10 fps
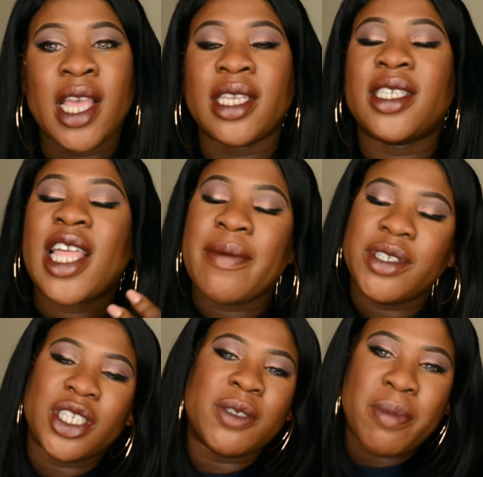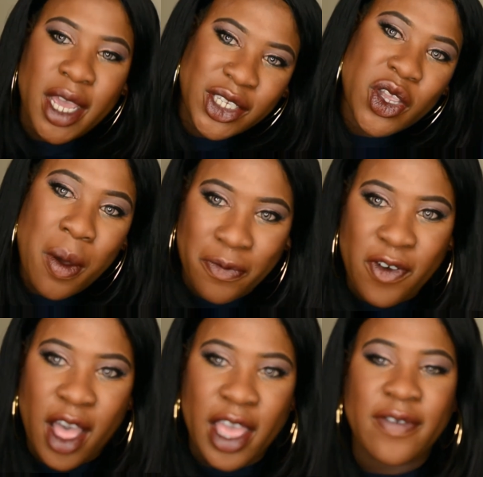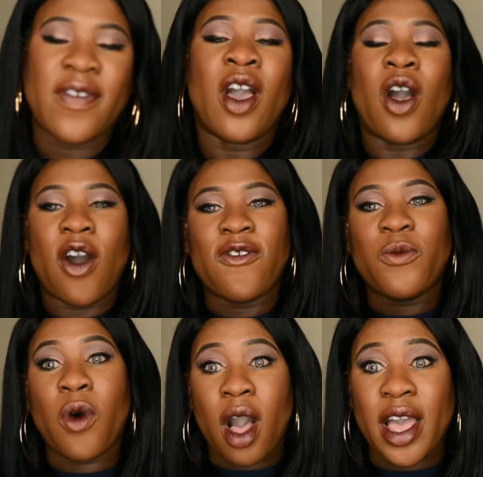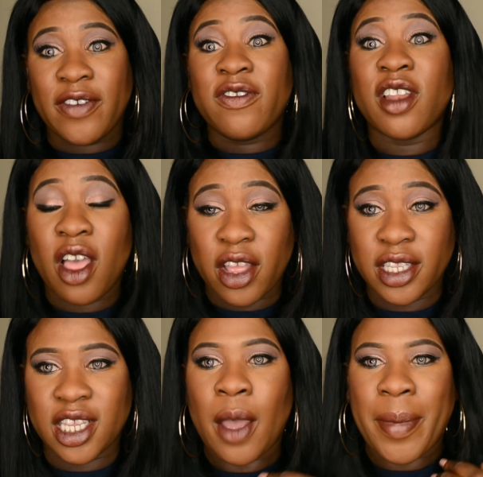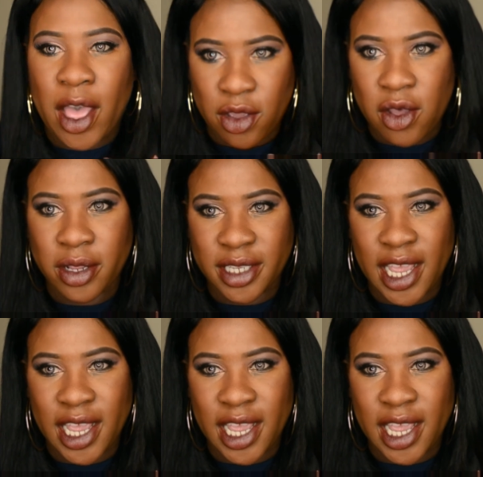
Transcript: So that was just my top five of what I've learned about contact